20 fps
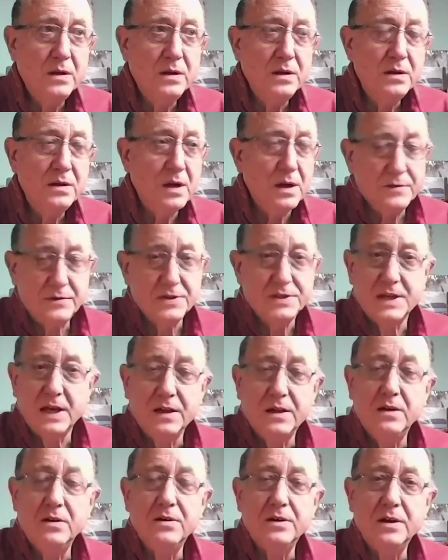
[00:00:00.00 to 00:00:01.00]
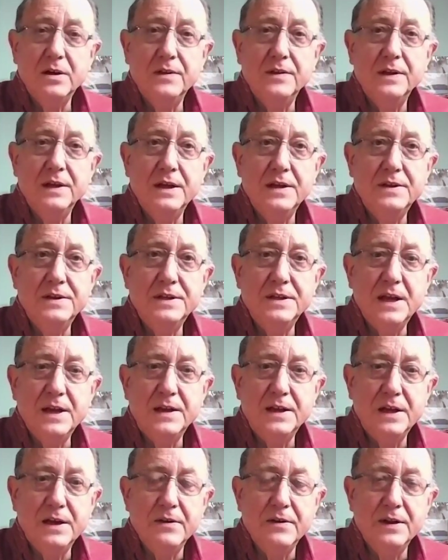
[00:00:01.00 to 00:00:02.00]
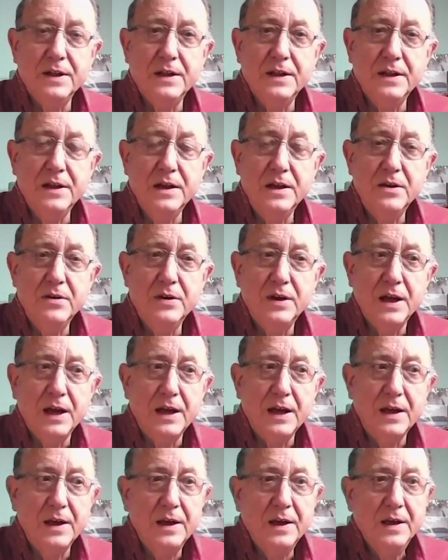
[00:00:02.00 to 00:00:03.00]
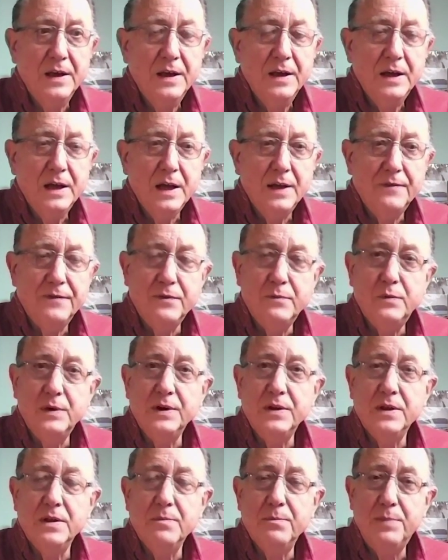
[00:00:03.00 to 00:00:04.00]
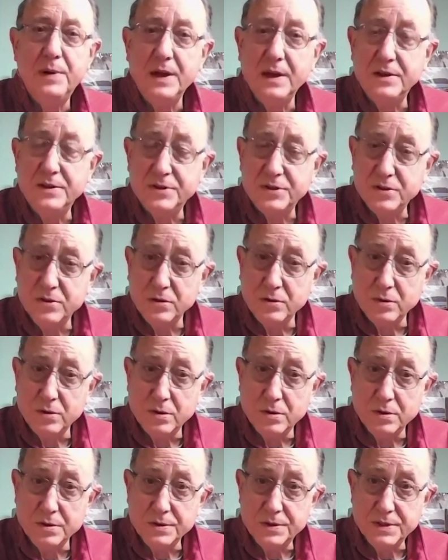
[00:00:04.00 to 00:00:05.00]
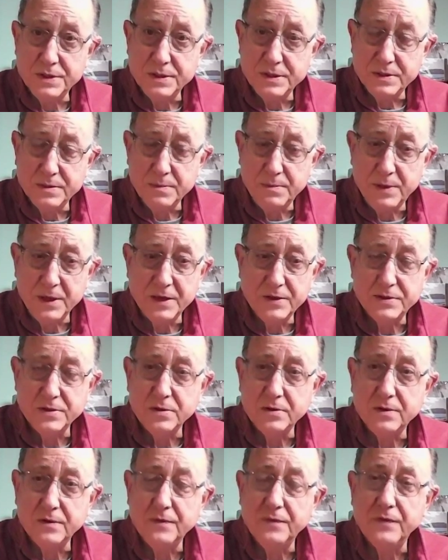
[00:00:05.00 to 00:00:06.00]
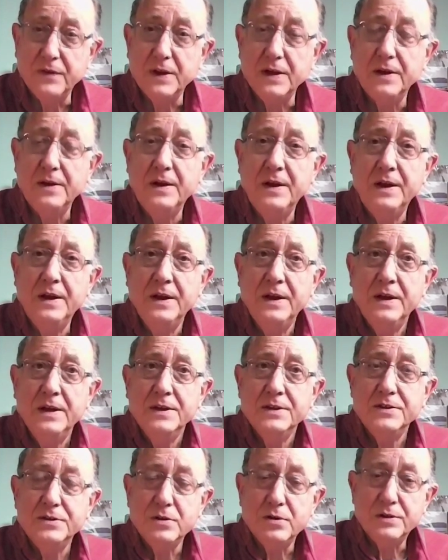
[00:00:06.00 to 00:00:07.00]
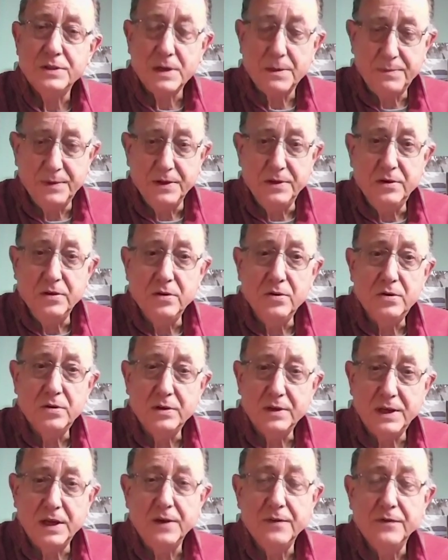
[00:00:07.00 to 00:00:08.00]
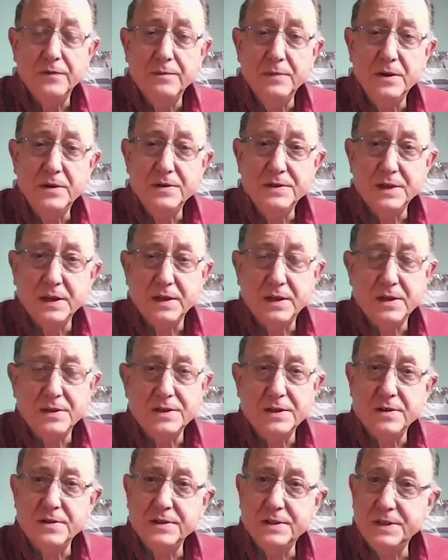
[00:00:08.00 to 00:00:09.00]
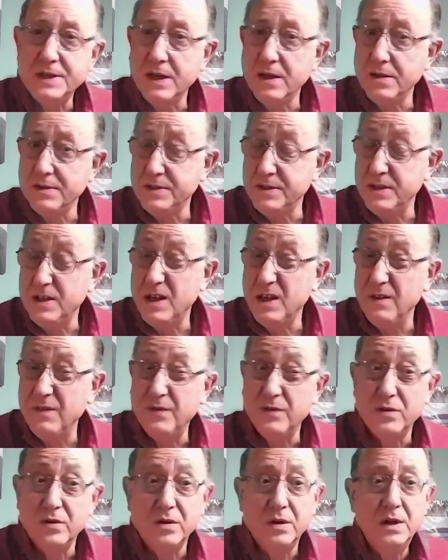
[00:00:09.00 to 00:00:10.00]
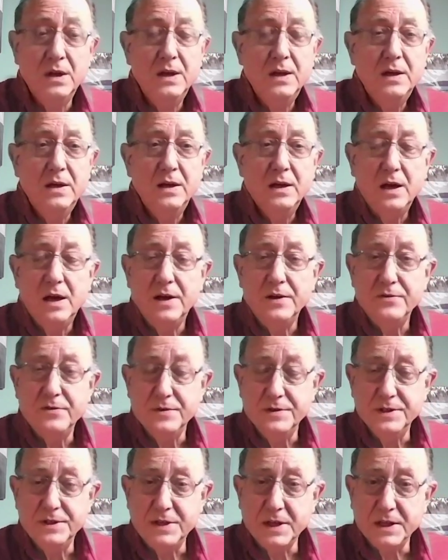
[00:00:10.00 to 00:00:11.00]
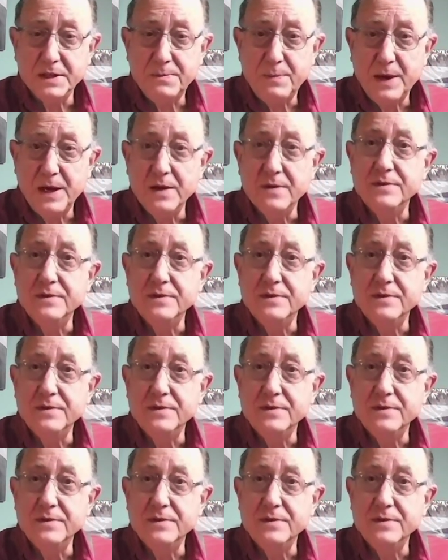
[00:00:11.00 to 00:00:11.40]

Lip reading: I just had a look on the internet here in the UK, and from one of the big stores, big sort of stores up in York, Gear for Music, it's on sale today for £106.